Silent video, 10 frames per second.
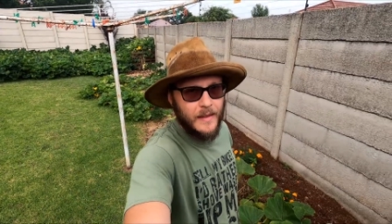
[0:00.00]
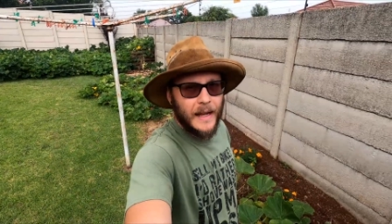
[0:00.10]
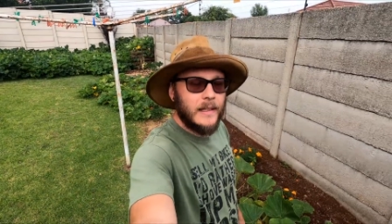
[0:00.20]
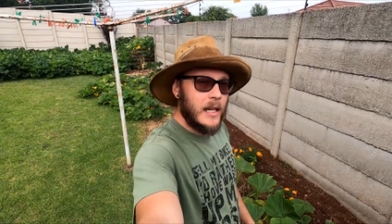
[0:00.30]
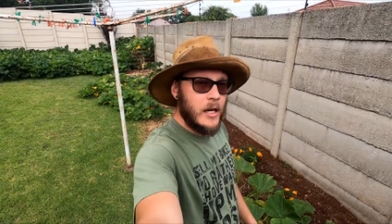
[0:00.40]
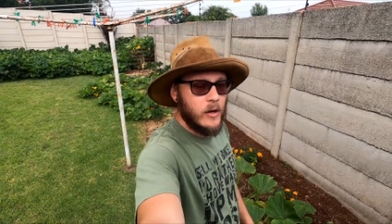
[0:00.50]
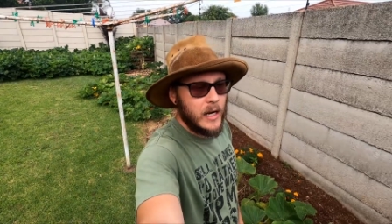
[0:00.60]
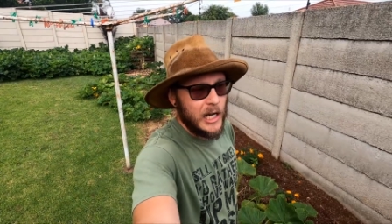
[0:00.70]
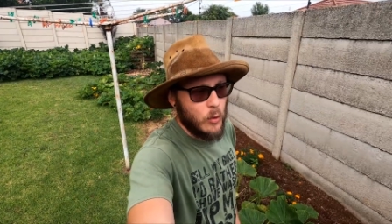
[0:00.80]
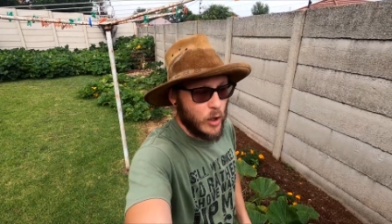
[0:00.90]
That didn't
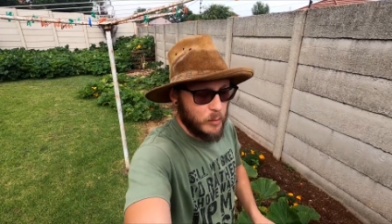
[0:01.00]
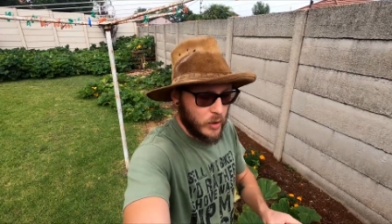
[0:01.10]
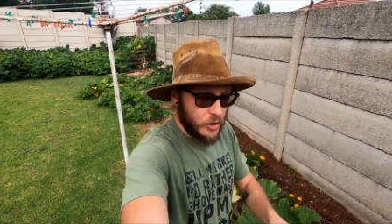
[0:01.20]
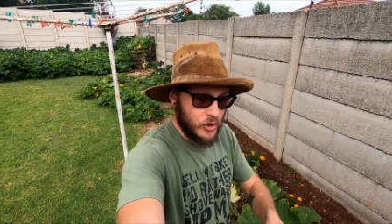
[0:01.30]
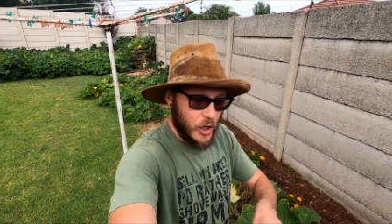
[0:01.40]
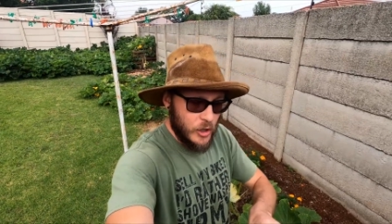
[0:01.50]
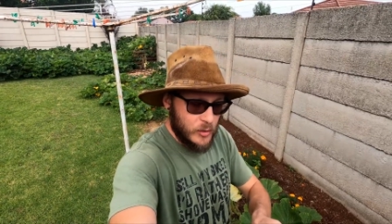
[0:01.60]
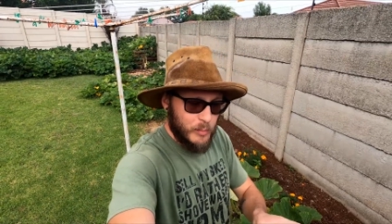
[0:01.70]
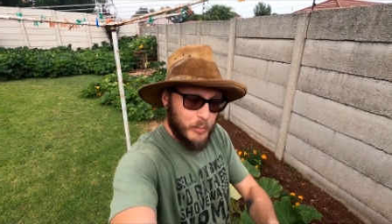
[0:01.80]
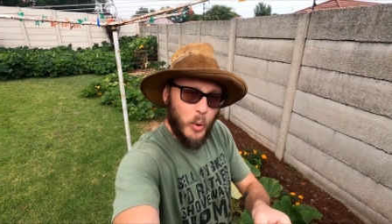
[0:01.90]
really work because
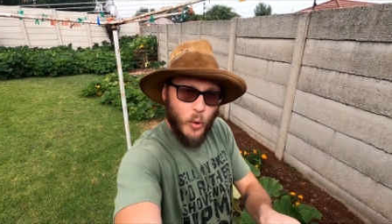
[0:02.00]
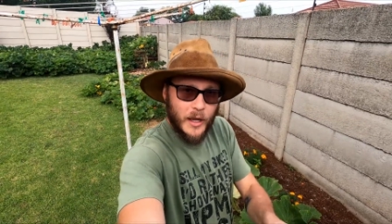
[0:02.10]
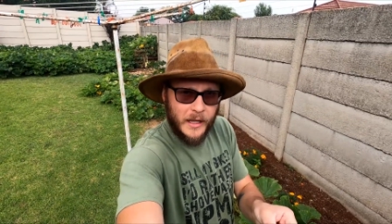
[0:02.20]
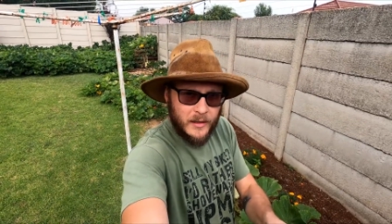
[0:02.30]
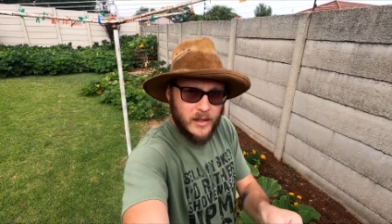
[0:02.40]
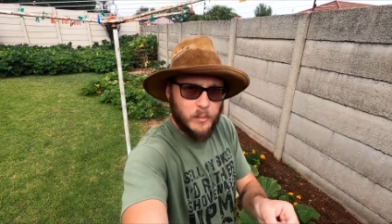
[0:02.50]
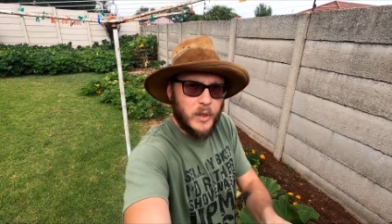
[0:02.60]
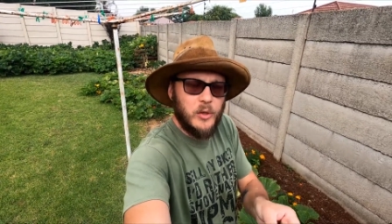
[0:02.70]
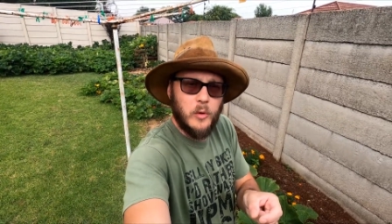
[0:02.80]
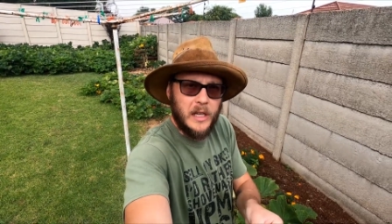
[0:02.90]
those points
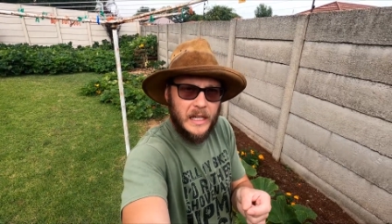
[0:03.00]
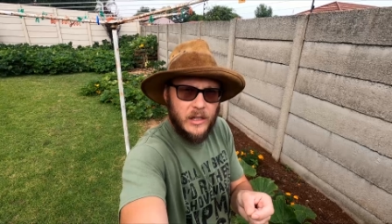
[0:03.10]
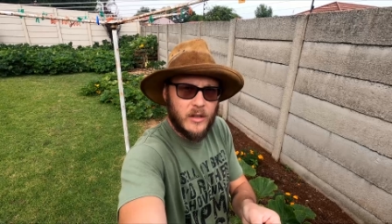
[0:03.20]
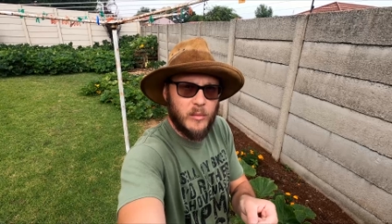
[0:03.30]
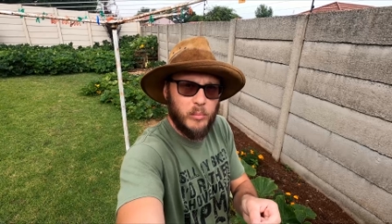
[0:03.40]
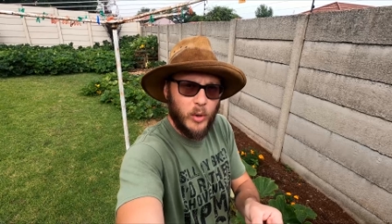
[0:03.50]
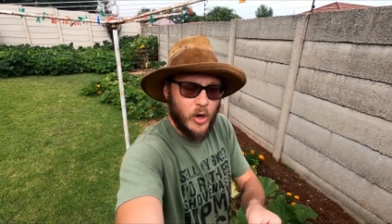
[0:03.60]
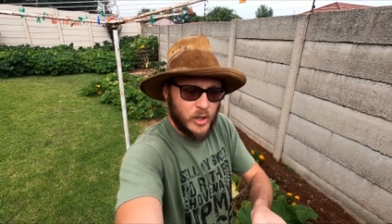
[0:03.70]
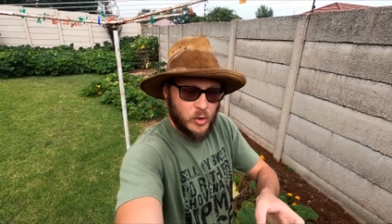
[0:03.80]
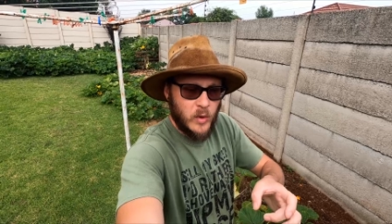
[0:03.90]
between each of the
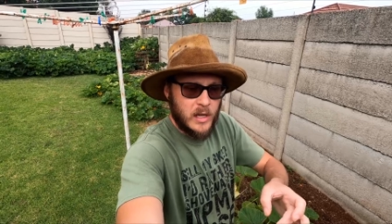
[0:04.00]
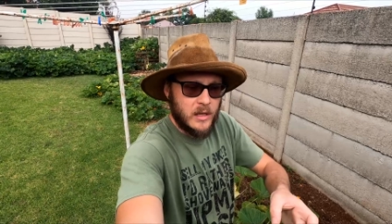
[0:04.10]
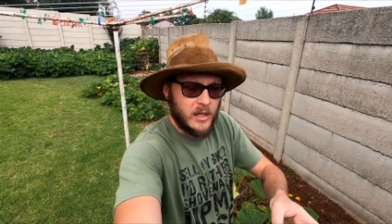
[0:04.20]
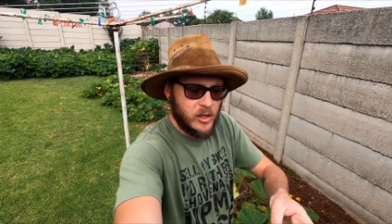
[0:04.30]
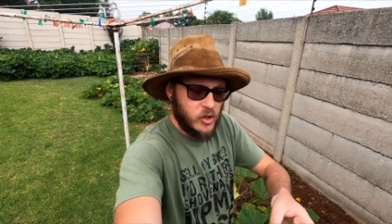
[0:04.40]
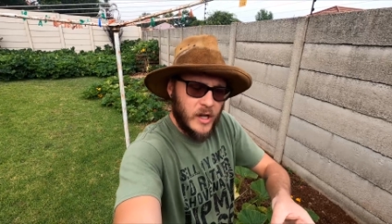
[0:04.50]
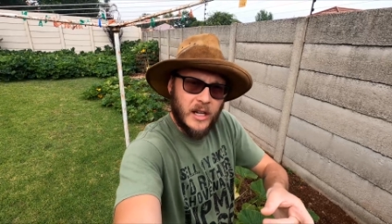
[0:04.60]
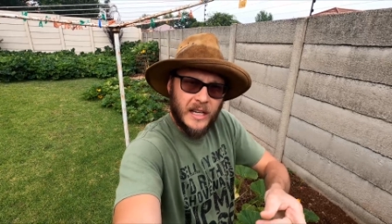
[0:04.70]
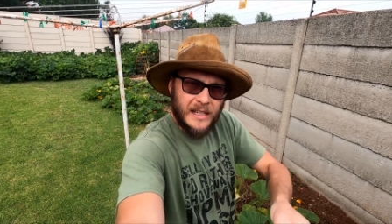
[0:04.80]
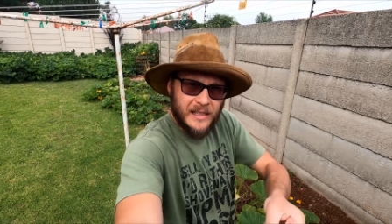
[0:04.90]
plants where the
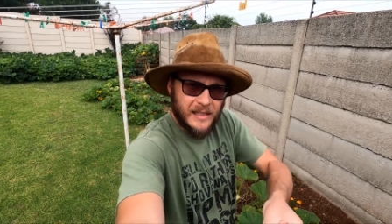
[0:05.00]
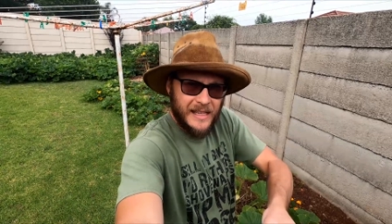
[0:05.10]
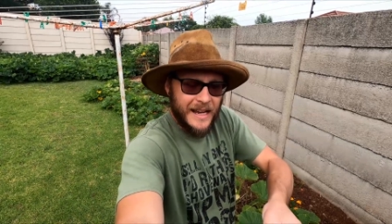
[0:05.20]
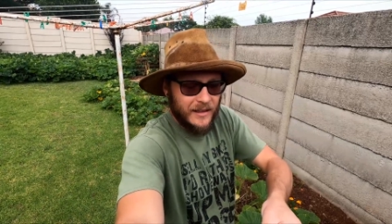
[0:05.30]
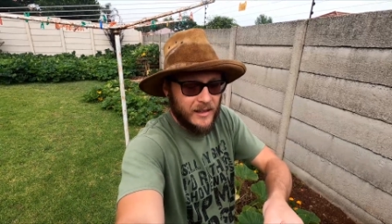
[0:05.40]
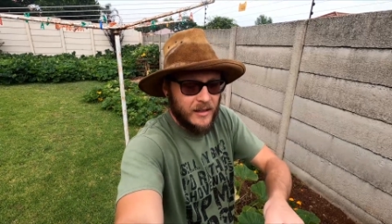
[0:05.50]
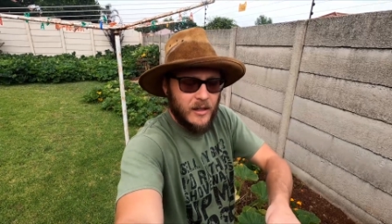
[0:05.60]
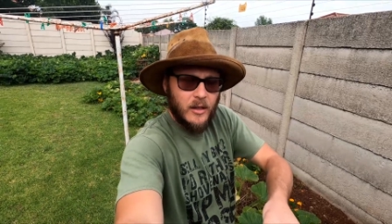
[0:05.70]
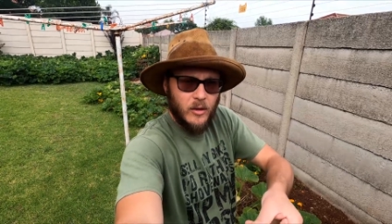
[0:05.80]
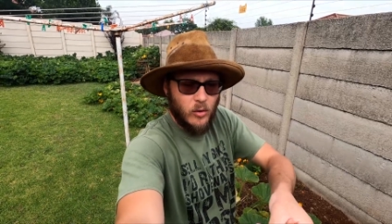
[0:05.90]
string intersects
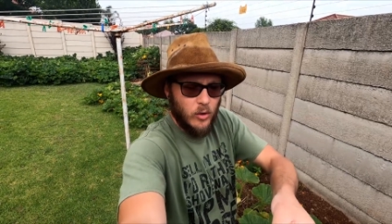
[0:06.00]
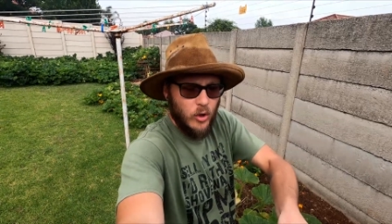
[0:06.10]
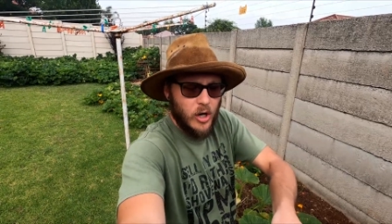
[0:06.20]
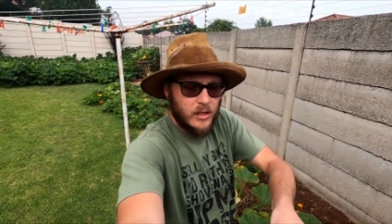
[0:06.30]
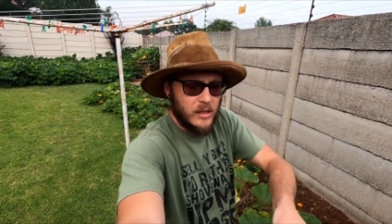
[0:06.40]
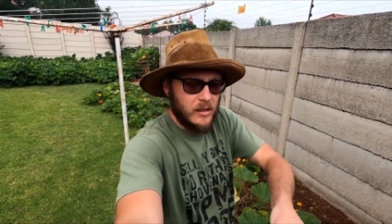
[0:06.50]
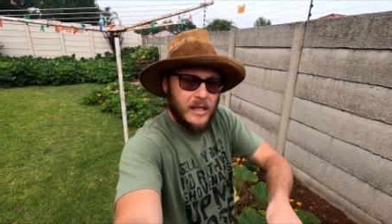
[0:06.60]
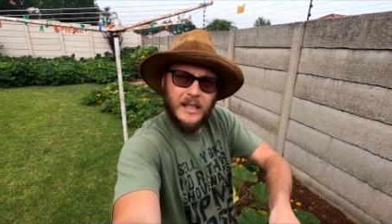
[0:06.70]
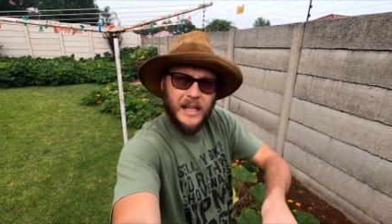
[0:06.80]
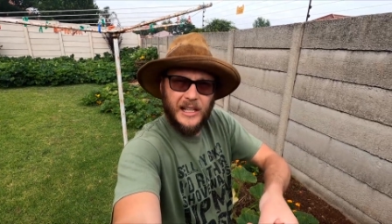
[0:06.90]
or
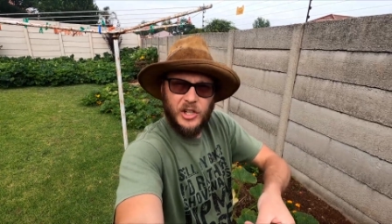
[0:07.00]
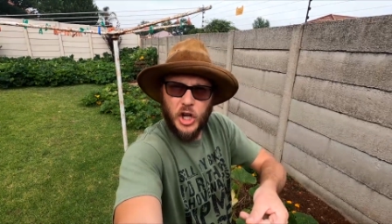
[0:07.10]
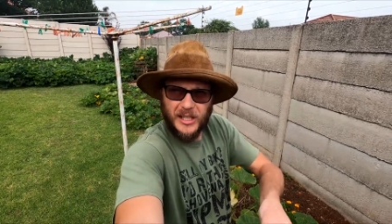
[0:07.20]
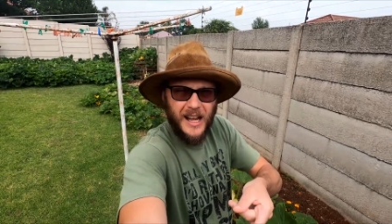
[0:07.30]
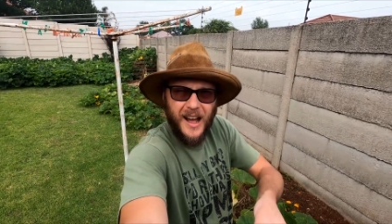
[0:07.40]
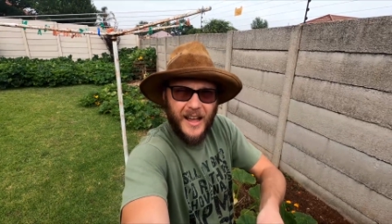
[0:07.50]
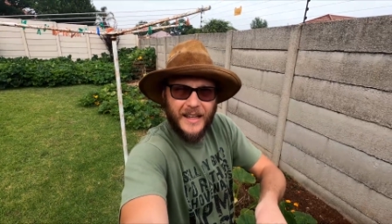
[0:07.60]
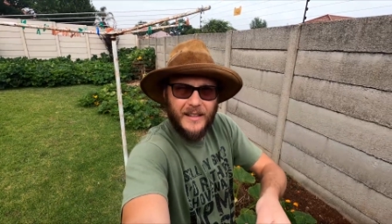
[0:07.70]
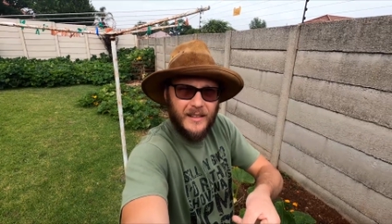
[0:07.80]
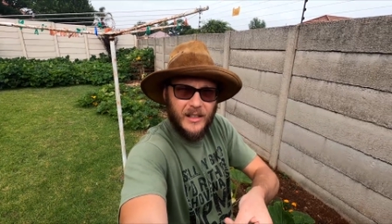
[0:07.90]
crosses, it's not
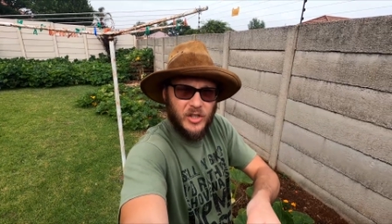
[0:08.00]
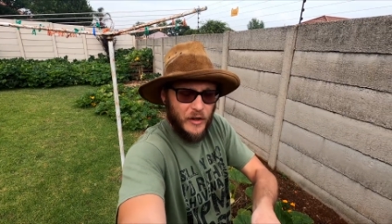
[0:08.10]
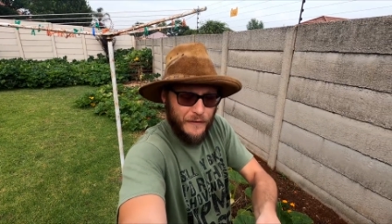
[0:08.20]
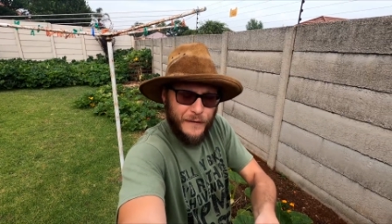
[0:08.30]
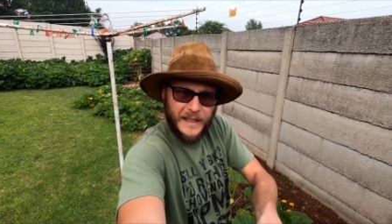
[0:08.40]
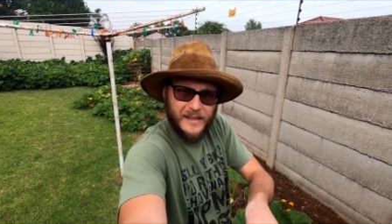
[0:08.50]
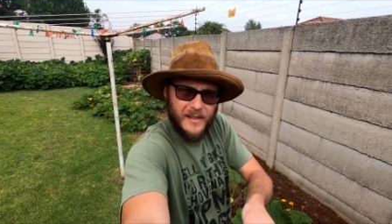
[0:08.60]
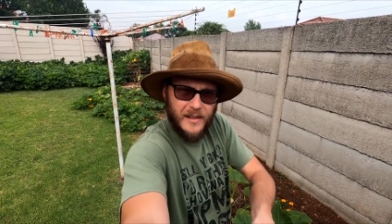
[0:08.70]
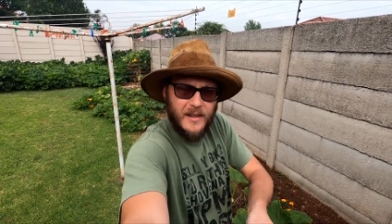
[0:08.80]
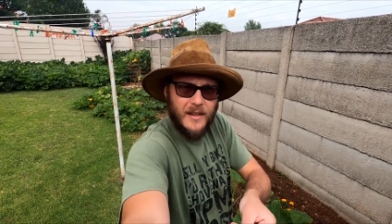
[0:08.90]
tied, it's not
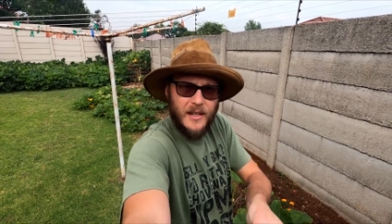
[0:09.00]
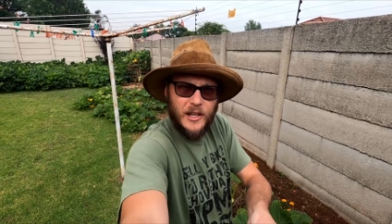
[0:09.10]
fixed.